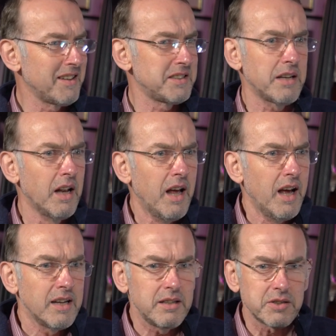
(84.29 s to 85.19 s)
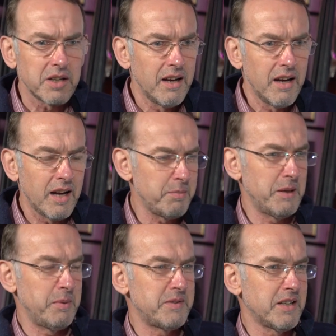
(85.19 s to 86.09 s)
And I said, gosh, I'm
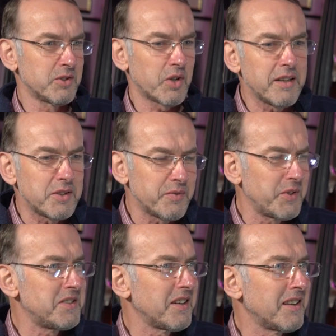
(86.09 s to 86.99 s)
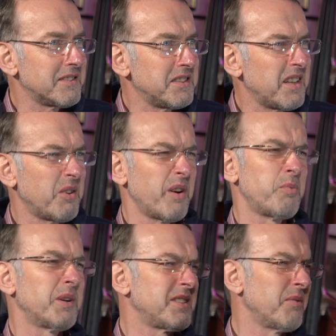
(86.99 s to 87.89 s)
in the BBC concert, I'll get you free tickets. He said,
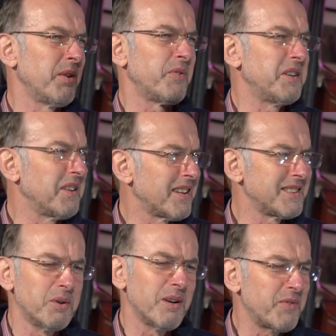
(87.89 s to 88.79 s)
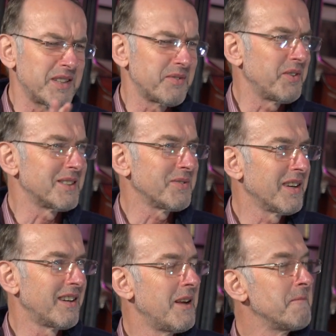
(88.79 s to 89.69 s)
everybody's giving me free tickets. No, I'll fix it for you, it's
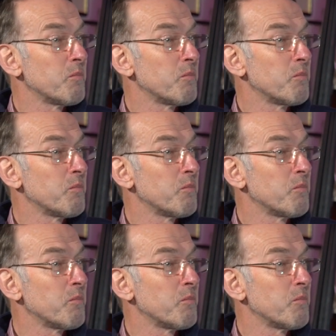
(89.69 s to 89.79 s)
fine.